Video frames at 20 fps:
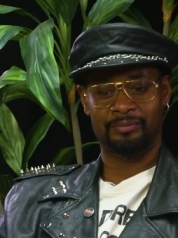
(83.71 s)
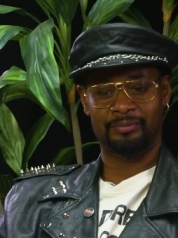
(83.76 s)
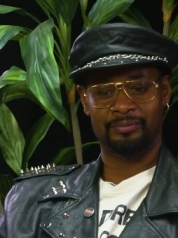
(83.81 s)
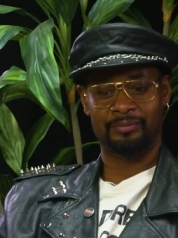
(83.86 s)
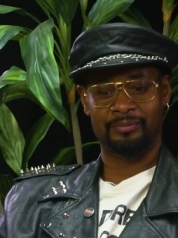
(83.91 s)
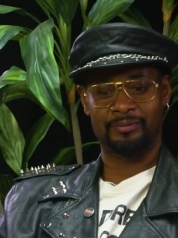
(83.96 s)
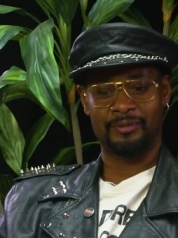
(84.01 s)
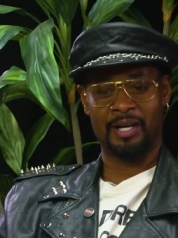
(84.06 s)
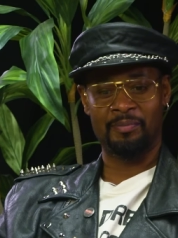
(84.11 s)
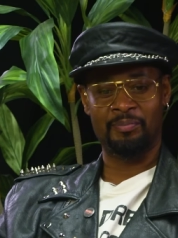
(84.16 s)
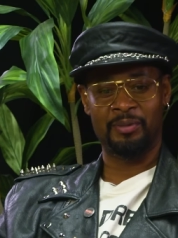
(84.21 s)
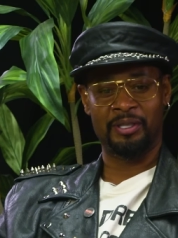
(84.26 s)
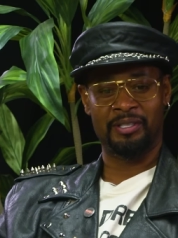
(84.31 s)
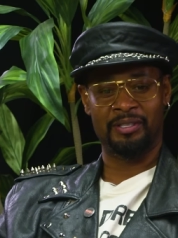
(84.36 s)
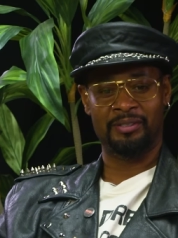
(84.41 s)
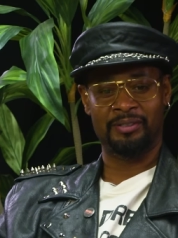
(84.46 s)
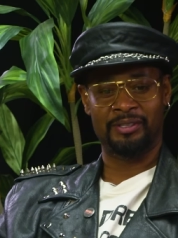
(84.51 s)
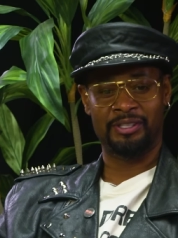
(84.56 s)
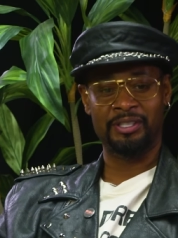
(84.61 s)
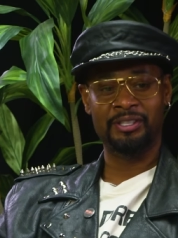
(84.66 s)
Would you try? I it?
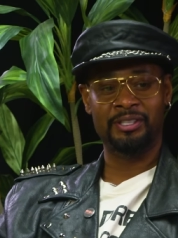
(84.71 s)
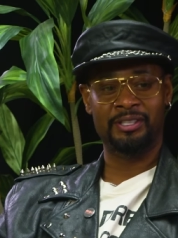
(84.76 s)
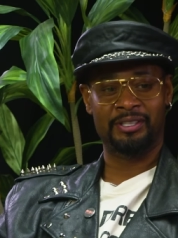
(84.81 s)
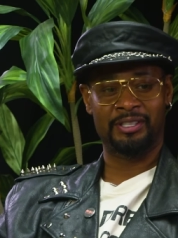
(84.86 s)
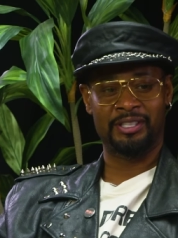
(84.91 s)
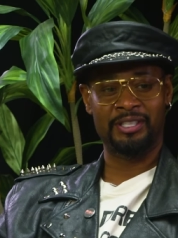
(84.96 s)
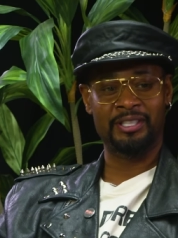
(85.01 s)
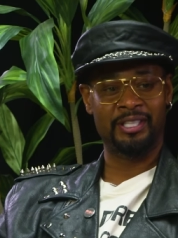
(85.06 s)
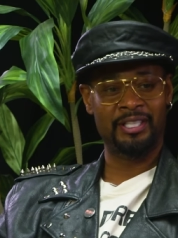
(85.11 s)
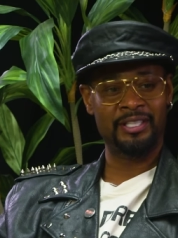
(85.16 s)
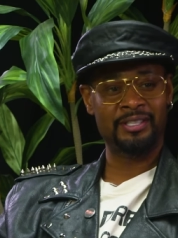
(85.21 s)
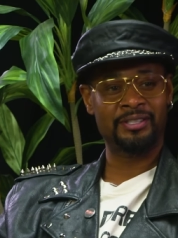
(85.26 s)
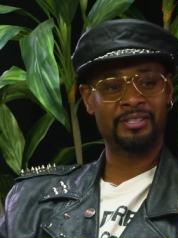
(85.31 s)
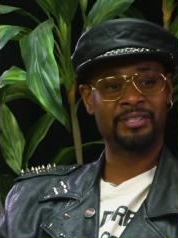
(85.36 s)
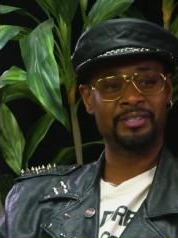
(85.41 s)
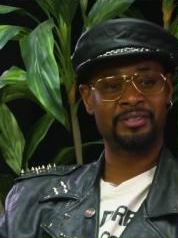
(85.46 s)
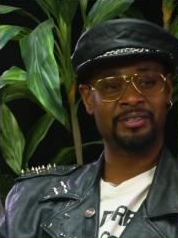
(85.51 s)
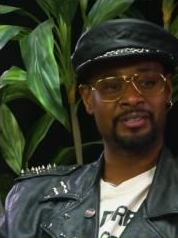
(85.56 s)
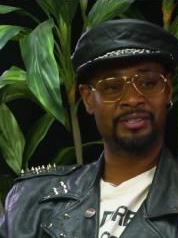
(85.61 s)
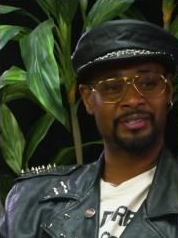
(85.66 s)
mean, she she
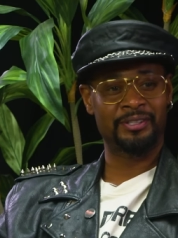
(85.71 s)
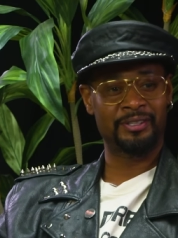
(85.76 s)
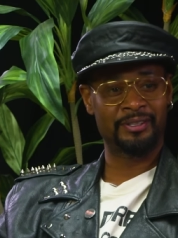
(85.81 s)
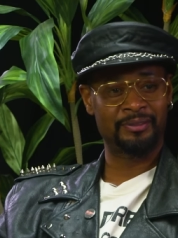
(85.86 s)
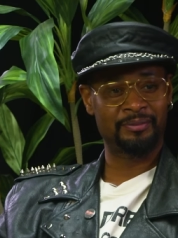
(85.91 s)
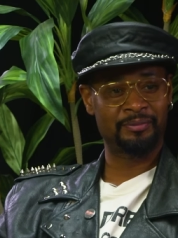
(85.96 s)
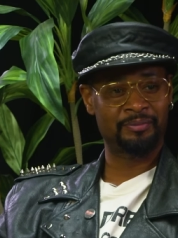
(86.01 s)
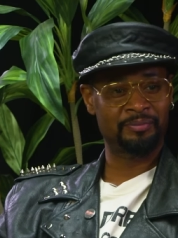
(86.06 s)
listens.